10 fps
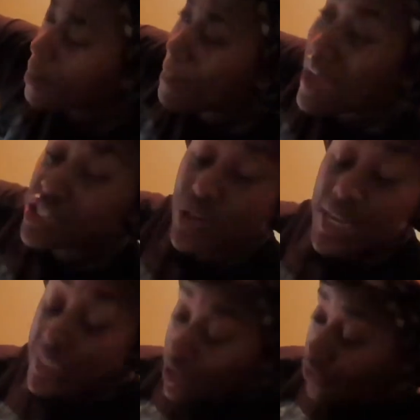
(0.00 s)
My
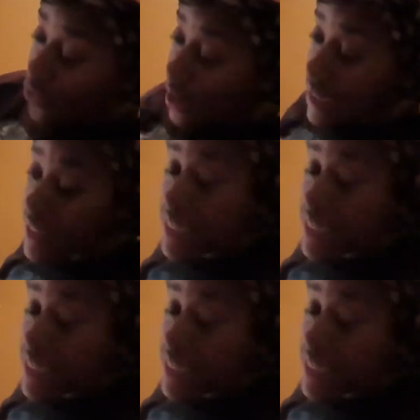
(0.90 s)
dress, of course,